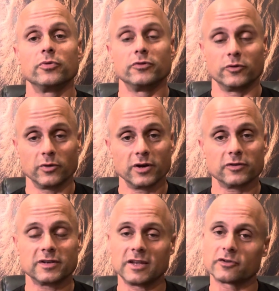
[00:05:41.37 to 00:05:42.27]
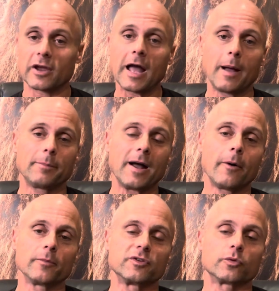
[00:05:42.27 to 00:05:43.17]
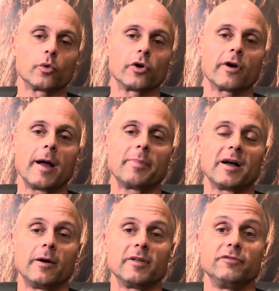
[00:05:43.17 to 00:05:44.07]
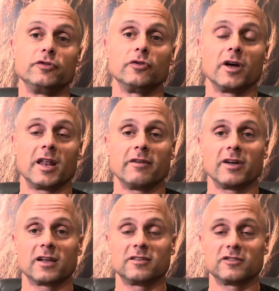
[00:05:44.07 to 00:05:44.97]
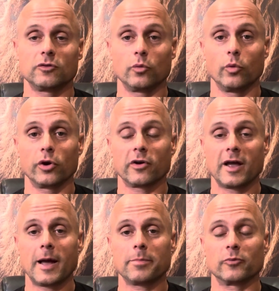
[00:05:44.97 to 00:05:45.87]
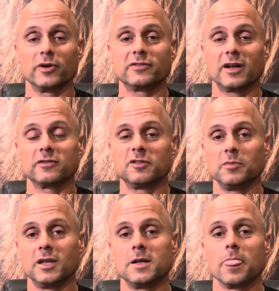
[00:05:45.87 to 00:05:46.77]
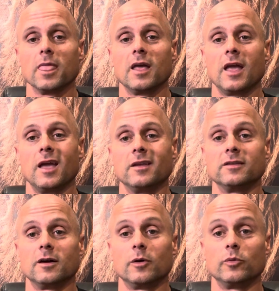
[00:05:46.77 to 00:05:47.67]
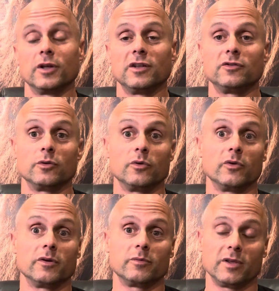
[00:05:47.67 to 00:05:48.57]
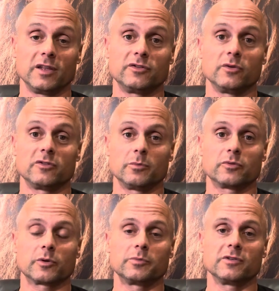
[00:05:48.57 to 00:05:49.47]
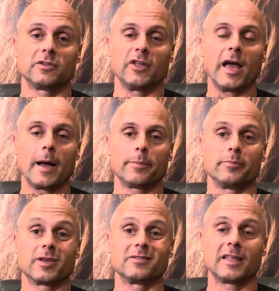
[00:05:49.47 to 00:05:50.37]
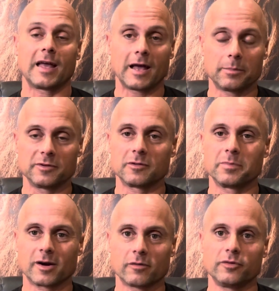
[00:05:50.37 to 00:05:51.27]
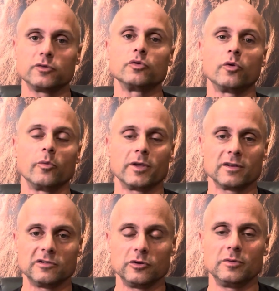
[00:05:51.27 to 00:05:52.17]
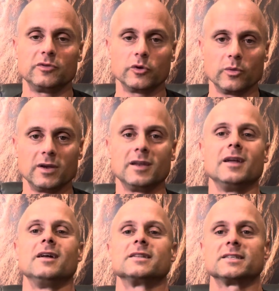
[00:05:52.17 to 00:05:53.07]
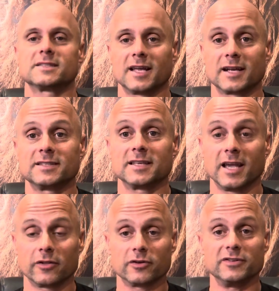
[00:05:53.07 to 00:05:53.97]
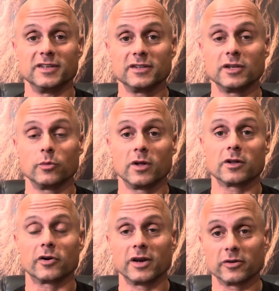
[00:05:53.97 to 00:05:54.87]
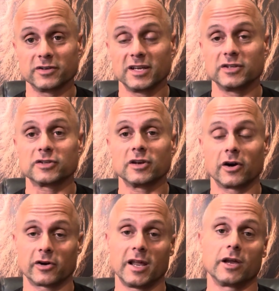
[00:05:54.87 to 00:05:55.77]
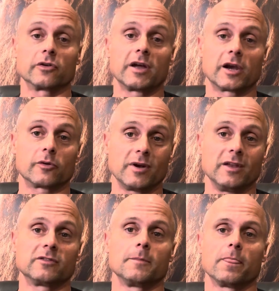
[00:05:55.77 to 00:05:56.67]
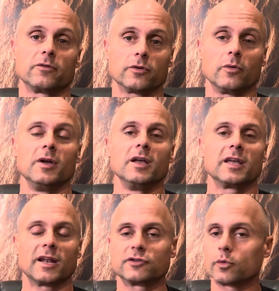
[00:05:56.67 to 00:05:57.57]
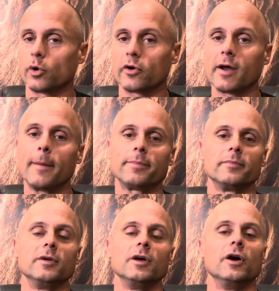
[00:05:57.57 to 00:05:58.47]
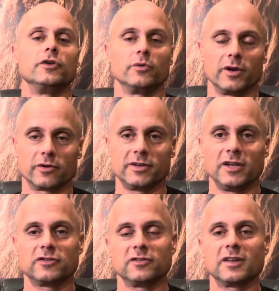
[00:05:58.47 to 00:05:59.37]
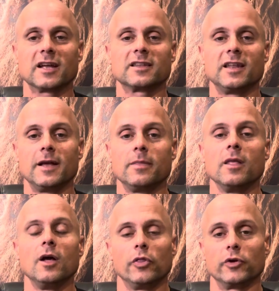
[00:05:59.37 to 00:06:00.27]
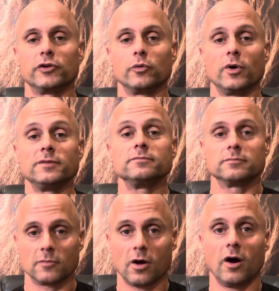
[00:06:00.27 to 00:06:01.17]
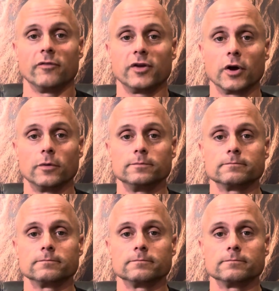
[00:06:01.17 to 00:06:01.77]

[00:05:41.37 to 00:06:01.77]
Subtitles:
Get your app out, get your Warrior app out. If you do not have access to the Warrior app, reach out to me, and we'll get you a subscription to the app, because the app is the powerful tool we can do doing the stack together, dealing with our irritation, our anger, and our rage. So get out your Warrior app, do an irritation stack today. 3, 2, 1, off you go.